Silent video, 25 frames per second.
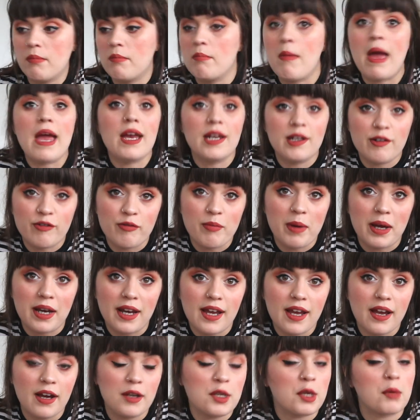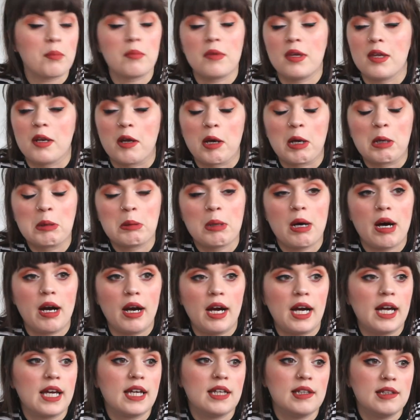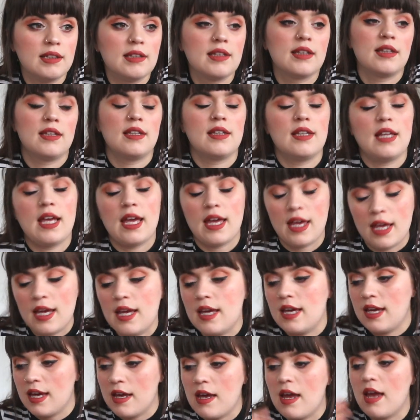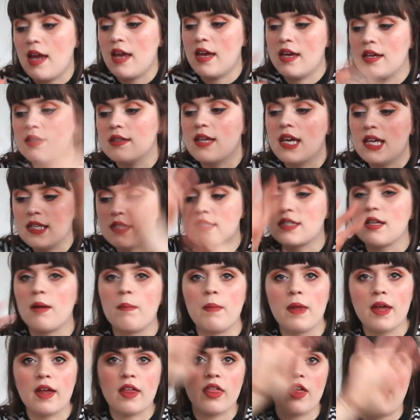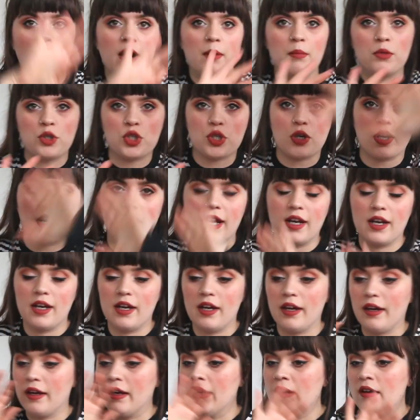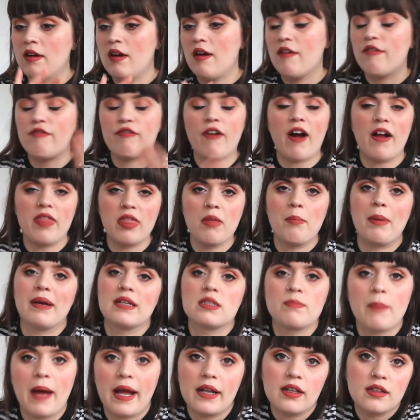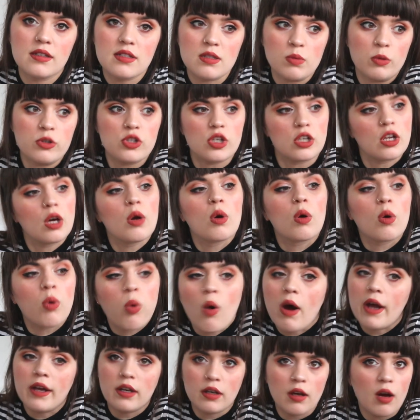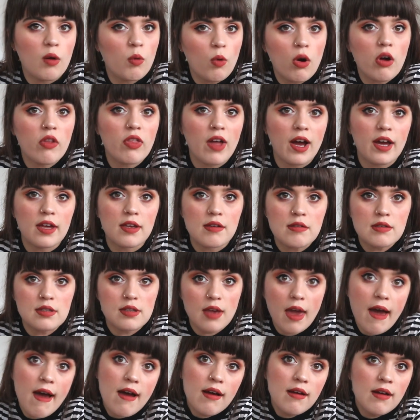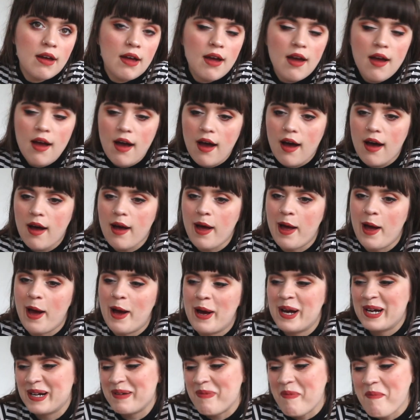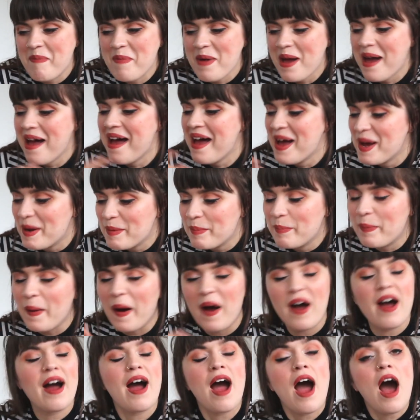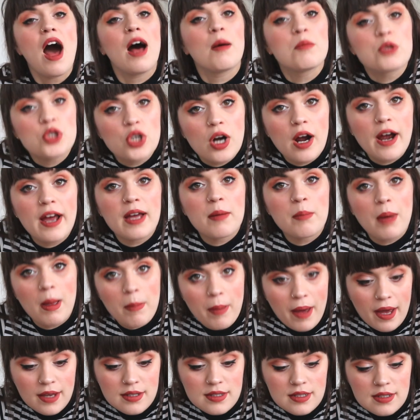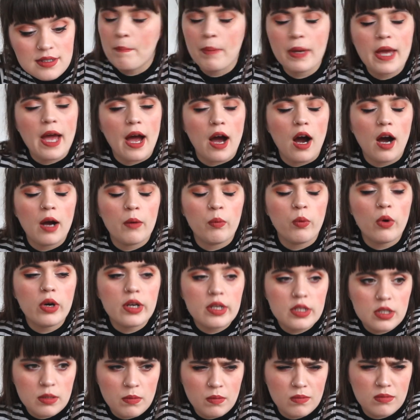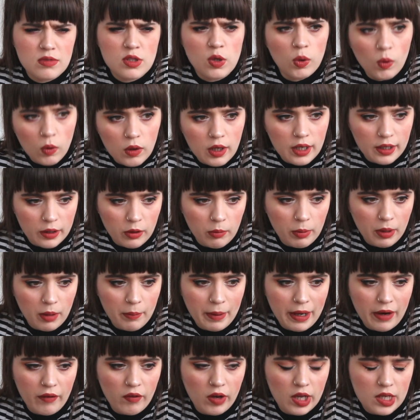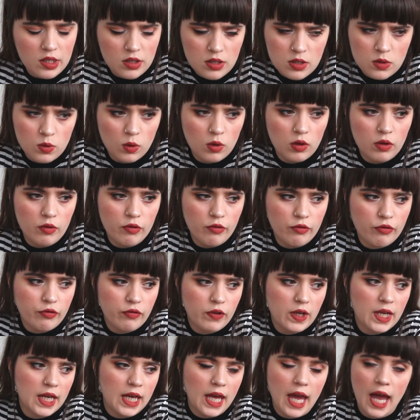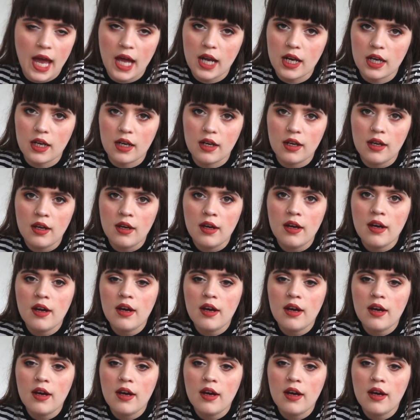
made of money, I don't, you know, it is something that I'm trying to find the best balance, which I don't quite know what that is yet. But I'm trying my best. But yeah, I wanted to talk a little bit about it, and sort of, again,